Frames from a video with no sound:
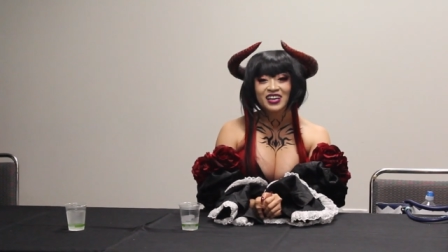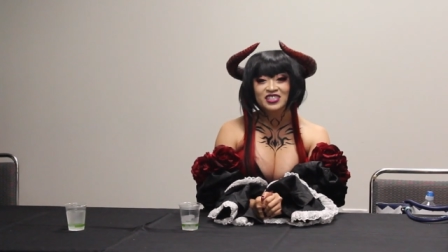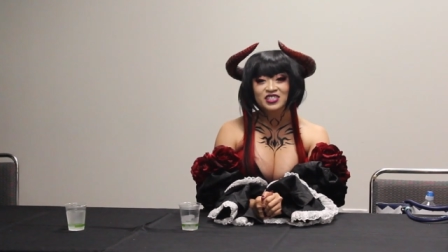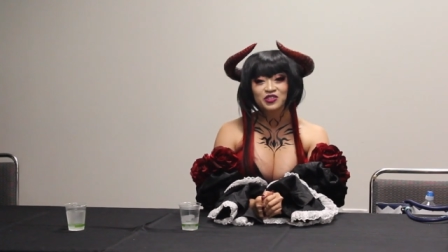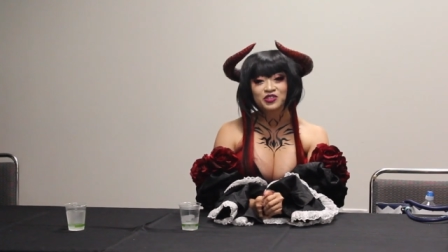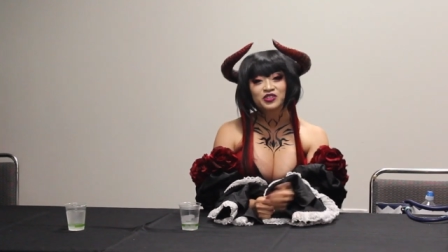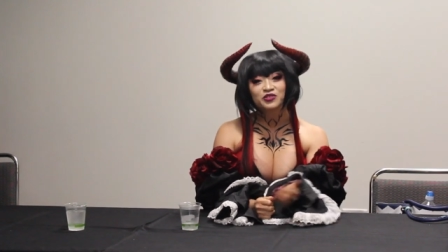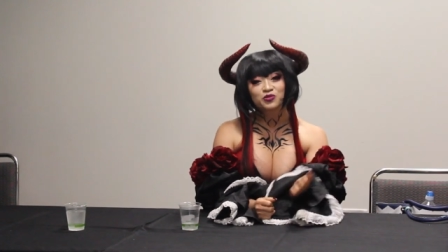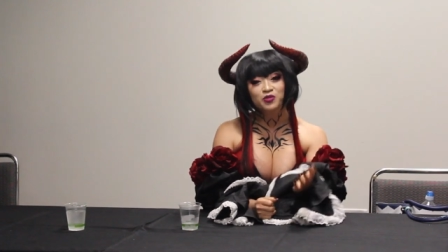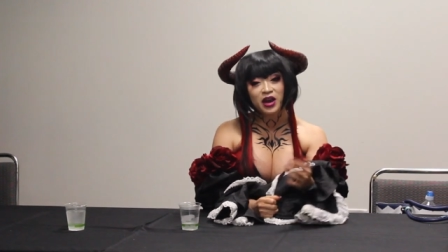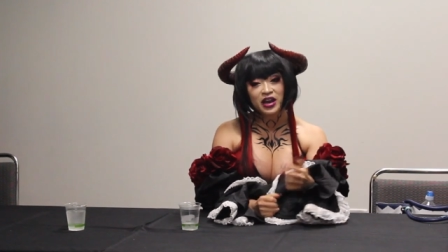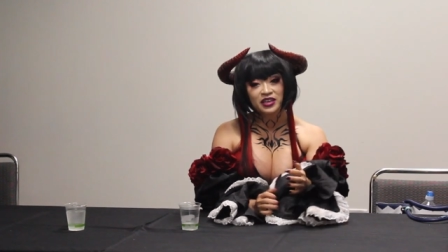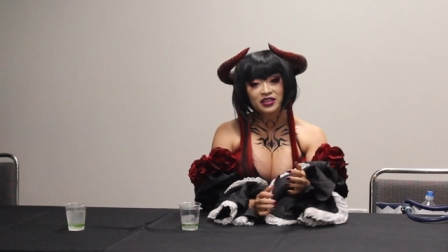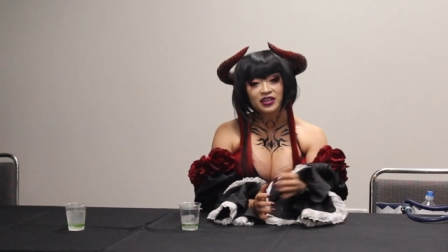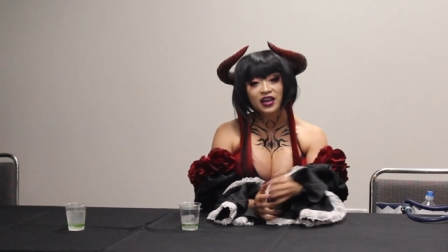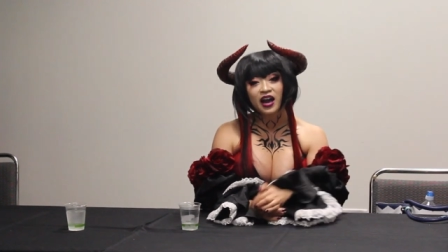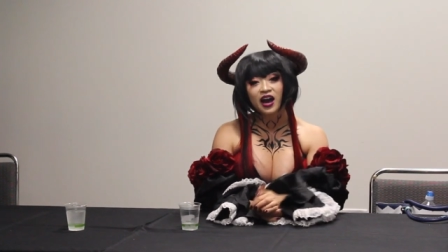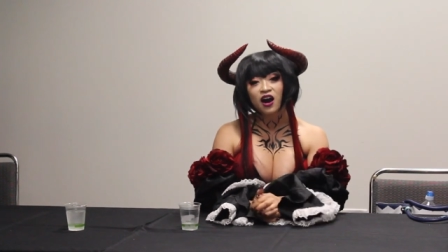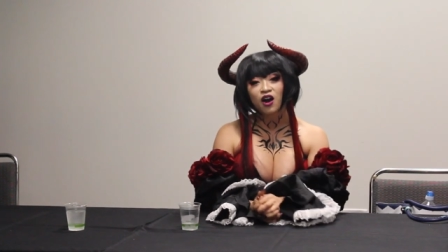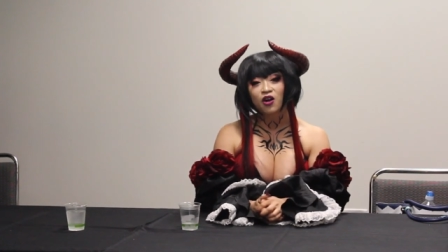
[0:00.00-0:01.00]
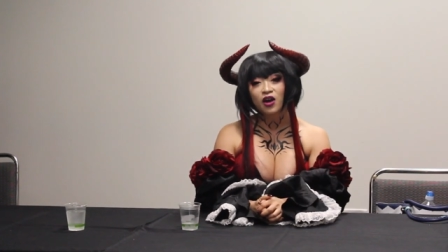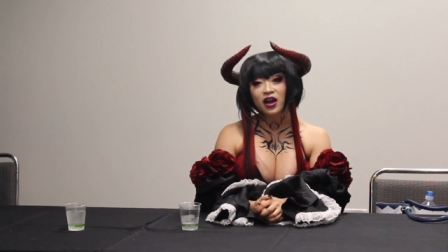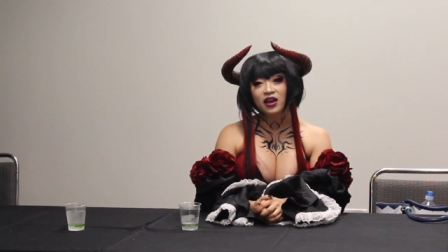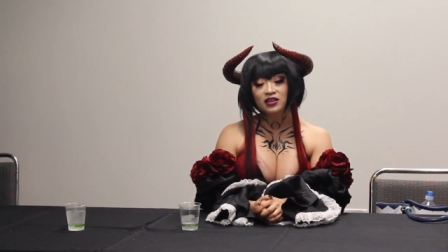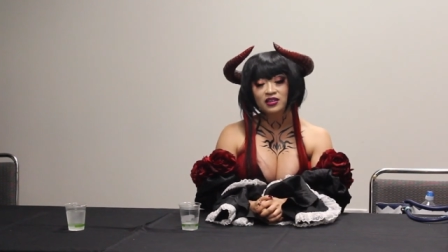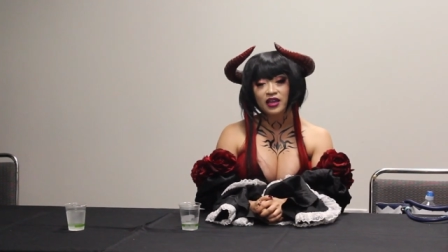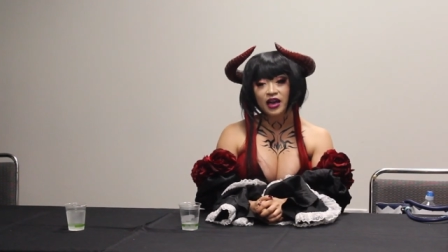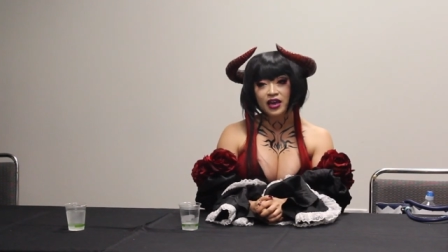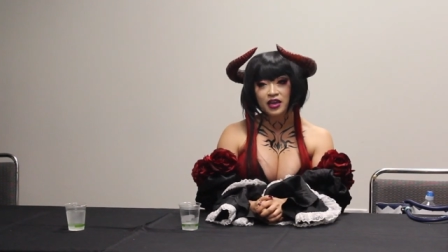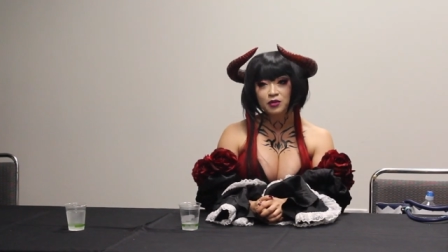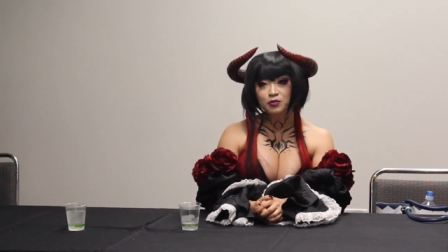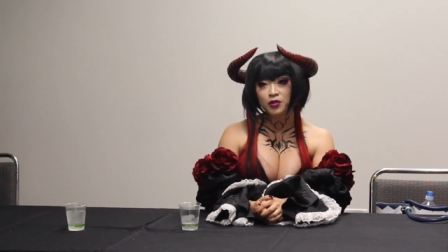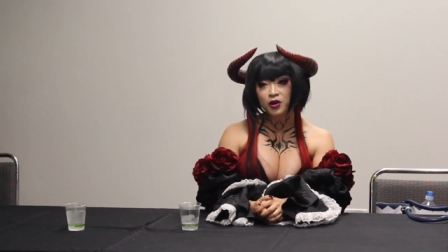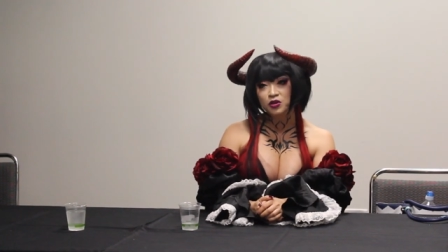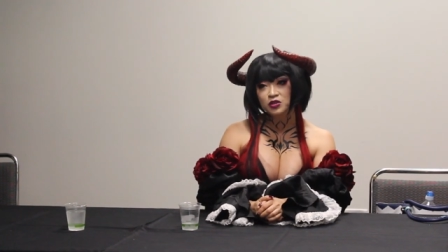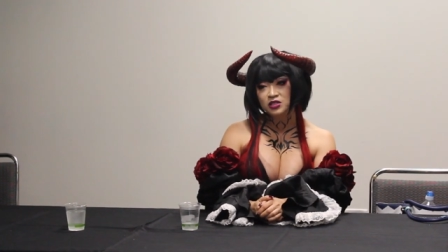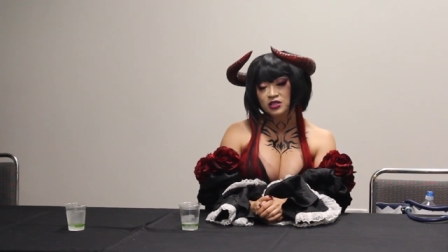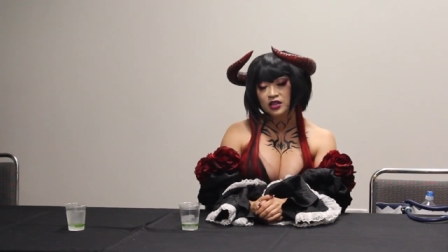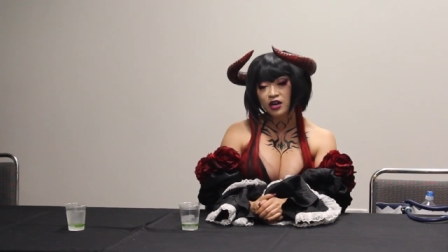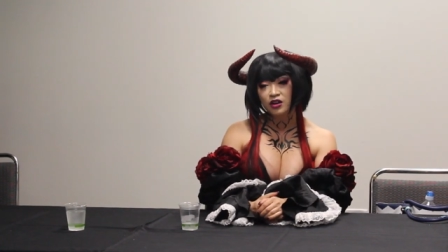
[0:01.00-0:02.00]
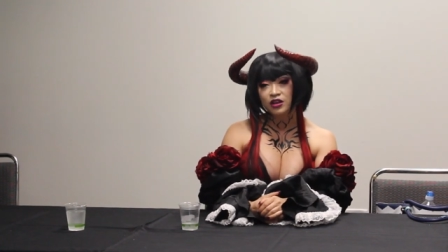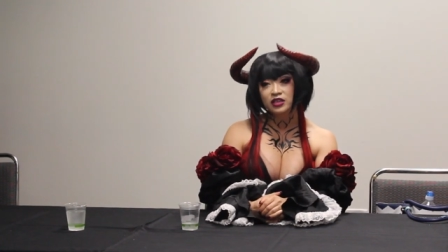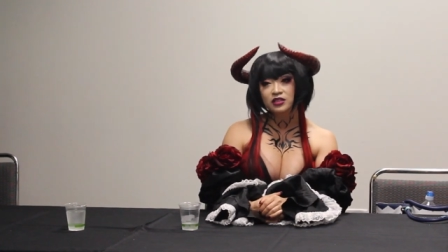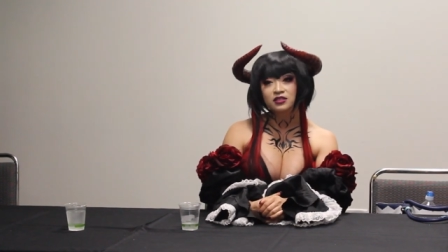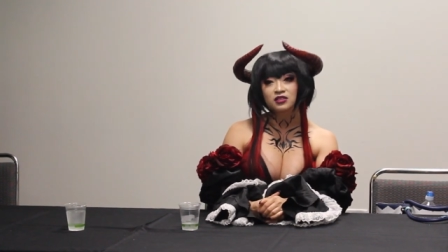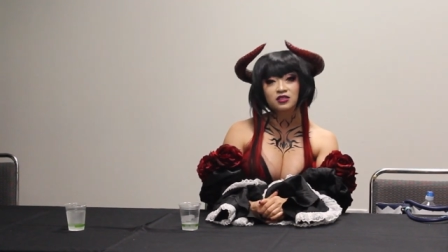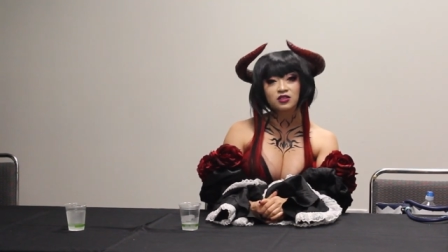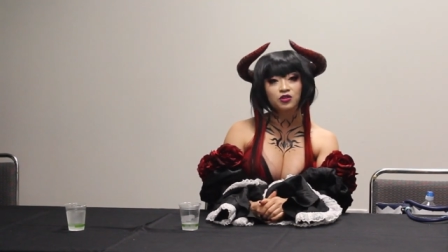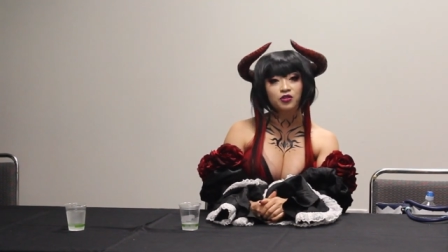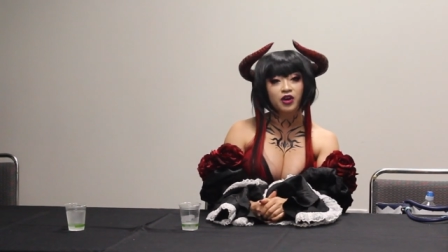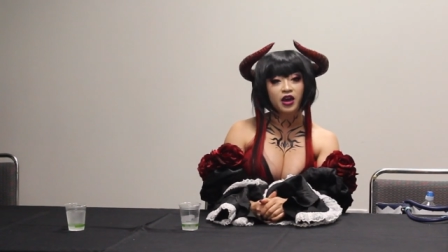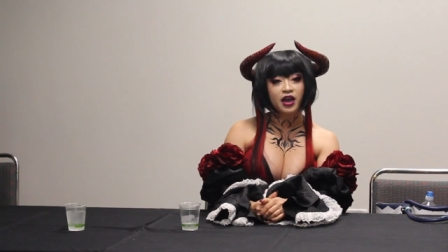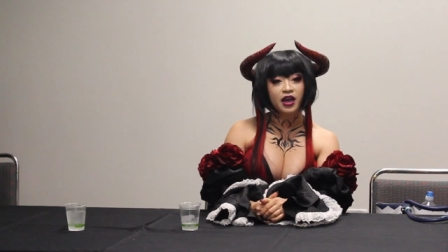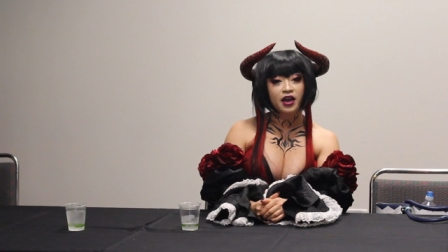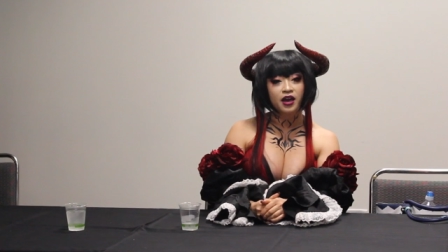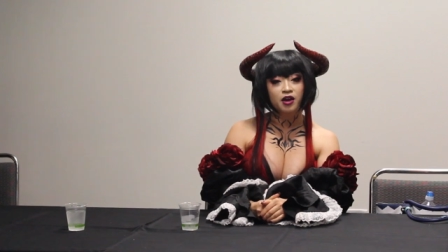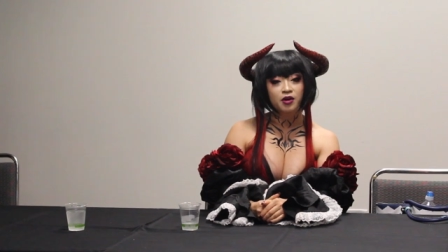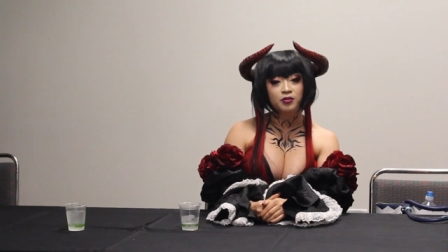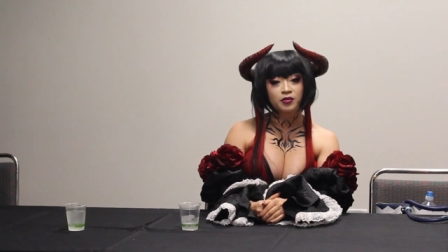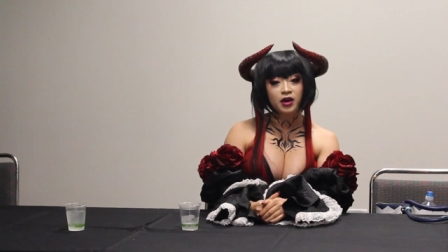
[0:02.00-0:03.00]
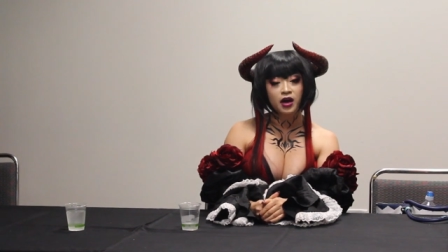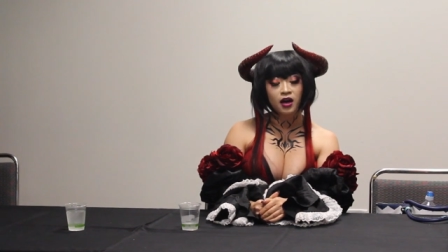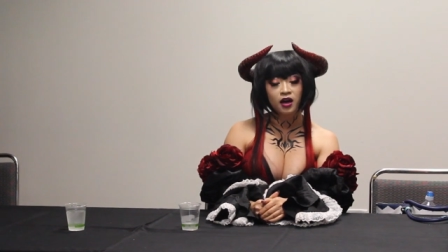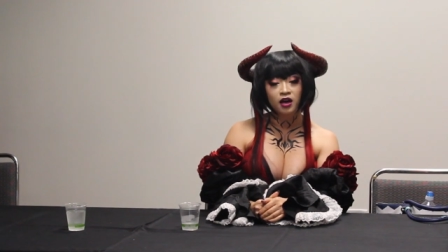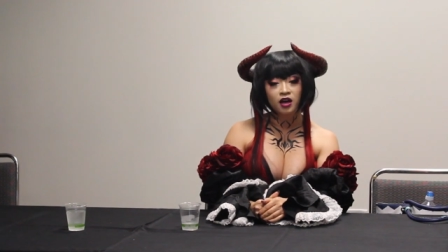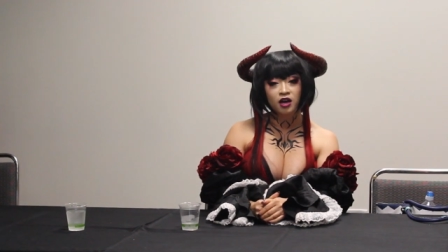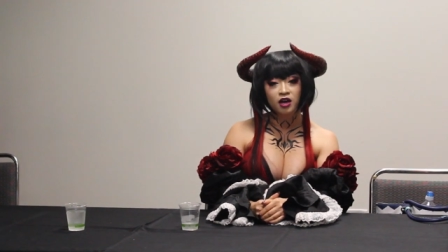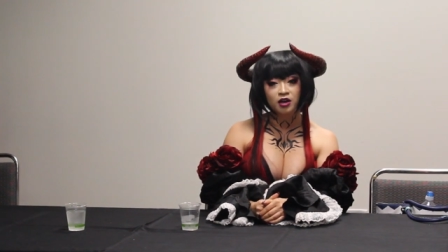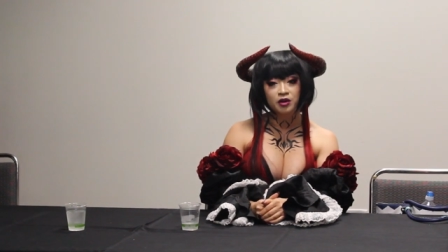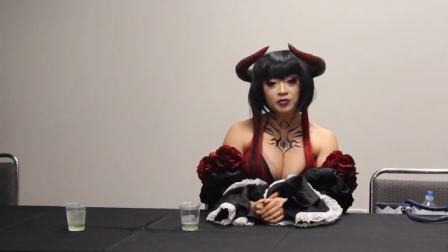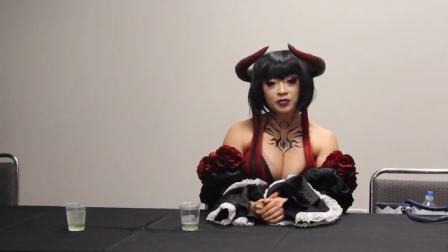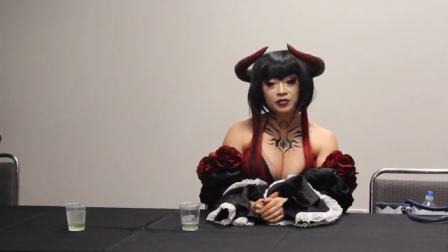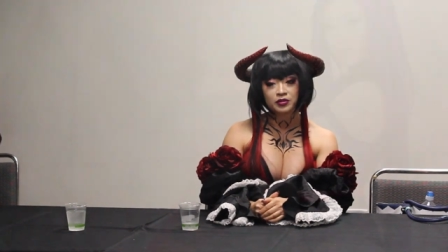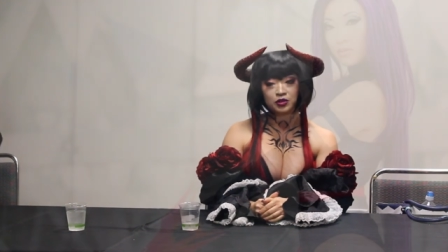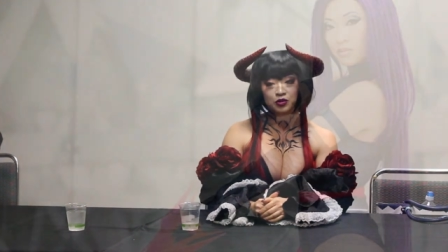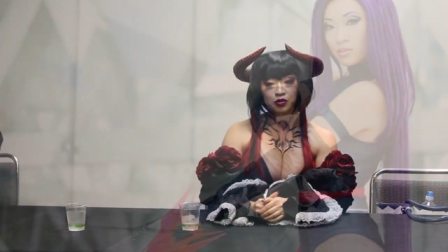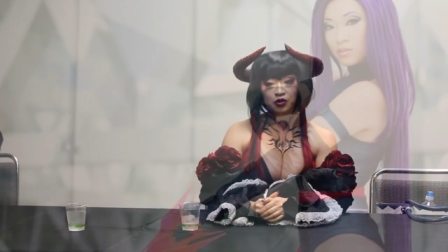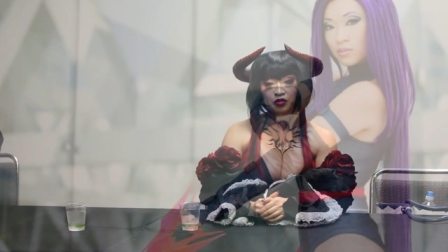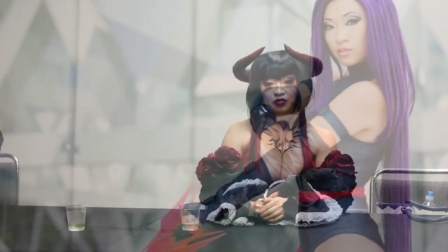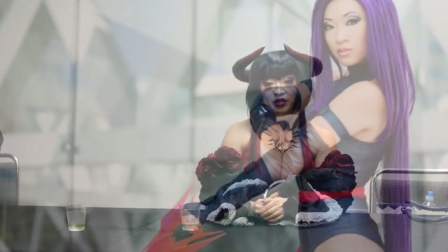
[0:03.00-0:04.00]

so right now I like posting on Instagram. Um, sort